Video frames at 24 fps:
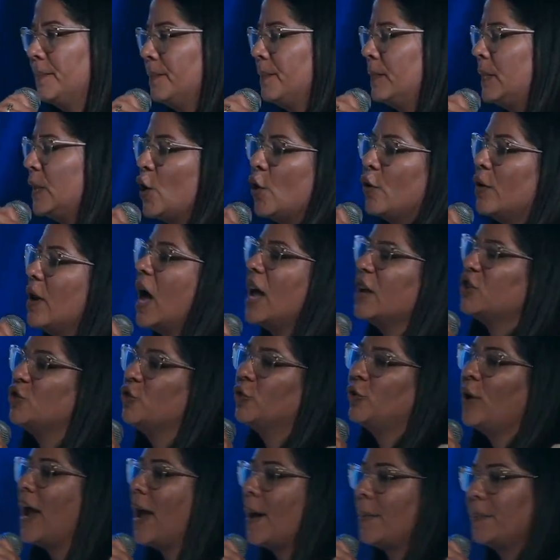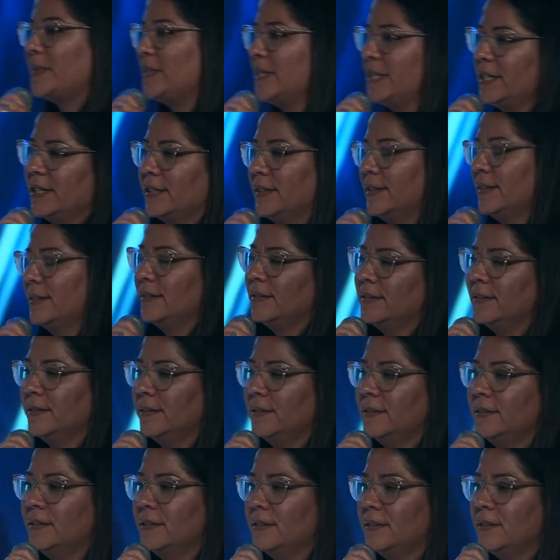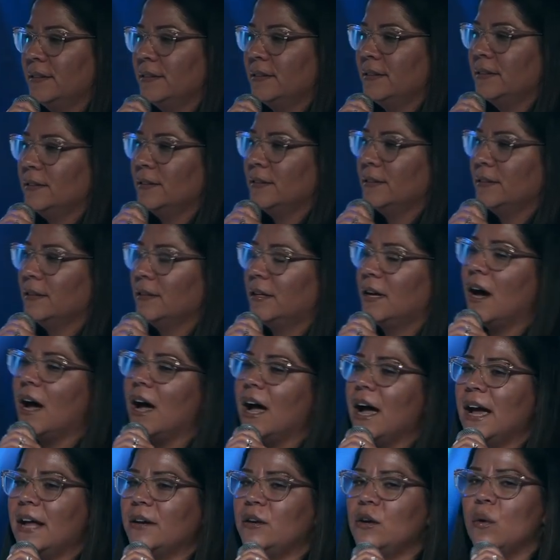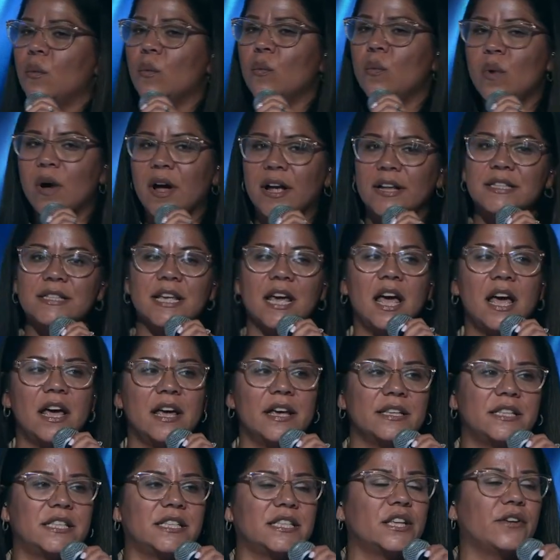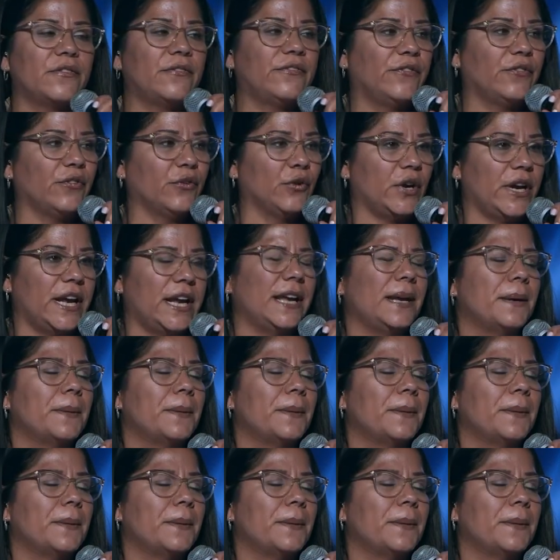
You're not trapped. God wants us free.